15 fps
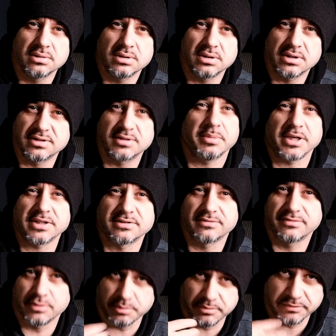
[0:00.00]
is the best
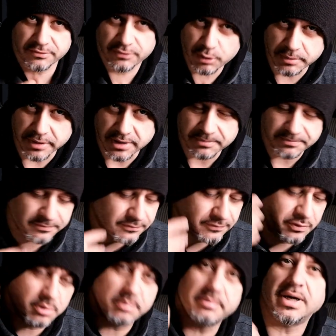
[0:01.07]
for me,
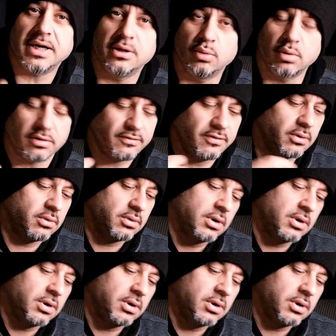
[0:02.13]
for my workflow.